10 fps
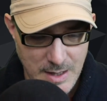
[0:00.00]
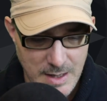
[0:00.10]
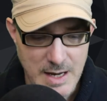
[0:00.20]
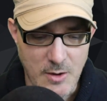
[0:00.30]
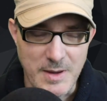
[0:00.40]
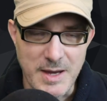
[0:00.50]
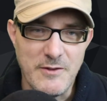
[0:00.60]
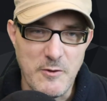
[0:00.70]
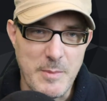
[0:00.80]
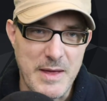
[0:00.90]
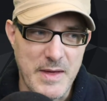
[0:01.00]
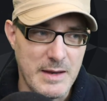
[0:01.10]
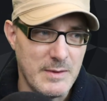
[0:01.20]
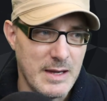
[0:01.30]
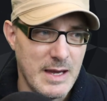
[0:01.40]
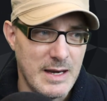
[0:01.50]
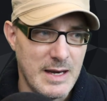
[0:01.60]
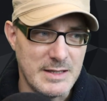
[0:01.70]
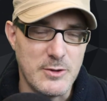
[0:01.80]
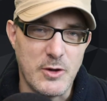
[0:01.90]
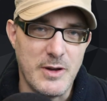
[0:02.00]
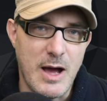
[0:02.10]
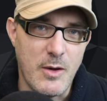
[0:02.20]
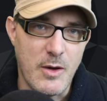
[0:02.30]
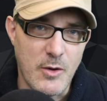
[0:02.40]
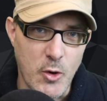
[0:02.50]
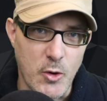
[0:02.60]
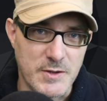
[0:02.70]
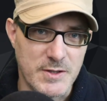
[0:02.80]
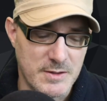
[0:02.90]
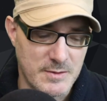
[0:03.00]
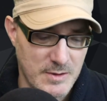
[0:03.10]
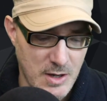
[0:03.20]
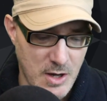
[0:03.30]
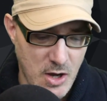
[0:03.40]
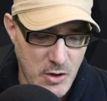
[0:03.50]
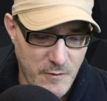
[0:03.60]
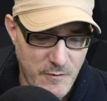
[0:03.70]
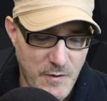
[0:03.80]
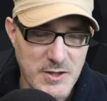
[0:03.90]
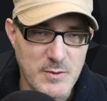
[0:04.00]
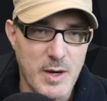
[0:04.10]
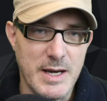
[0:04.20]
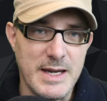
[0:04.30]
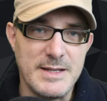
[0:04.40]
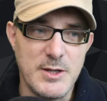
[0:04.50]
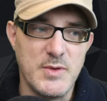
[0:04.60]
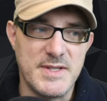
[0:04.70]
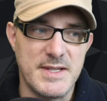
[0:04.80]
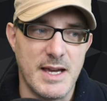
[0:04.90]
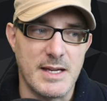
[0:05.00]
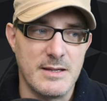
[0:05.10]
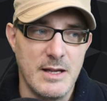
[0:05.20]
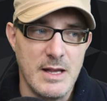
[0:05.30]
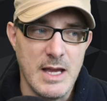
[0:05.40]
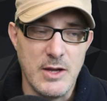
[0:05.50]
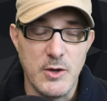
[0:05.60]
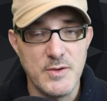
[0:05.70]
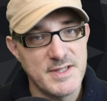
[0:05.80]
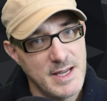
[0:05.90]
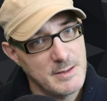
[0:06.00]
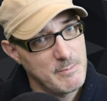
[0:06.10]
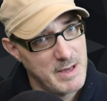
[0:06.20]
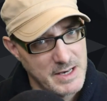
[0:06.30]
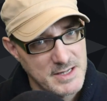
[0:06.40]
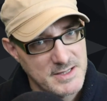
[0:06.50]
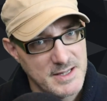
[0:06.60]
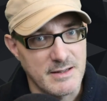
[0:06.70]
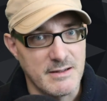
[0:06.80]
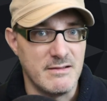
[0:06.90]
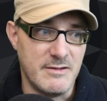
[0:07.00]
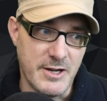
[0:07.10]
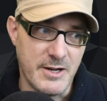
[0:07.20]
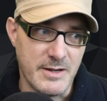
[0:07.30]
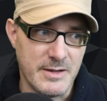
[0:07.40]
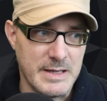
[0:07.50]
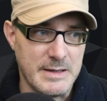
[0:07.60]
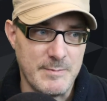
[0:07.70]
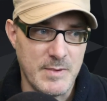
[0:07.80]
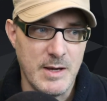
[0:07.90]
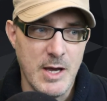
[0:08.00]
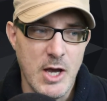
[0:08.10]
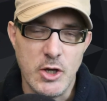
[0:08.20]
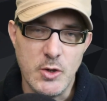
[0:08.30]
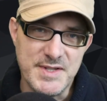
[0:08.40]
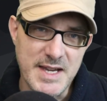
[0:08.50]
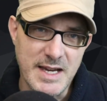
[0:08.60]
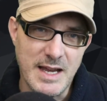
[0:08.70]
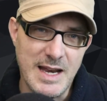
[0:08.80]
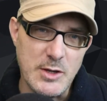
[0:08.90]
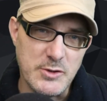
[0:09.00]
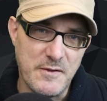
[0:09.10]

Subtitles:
Now, enough about that. Let's look at our hooks. The first one is use state. Use state manages state. Duh. Use state allows the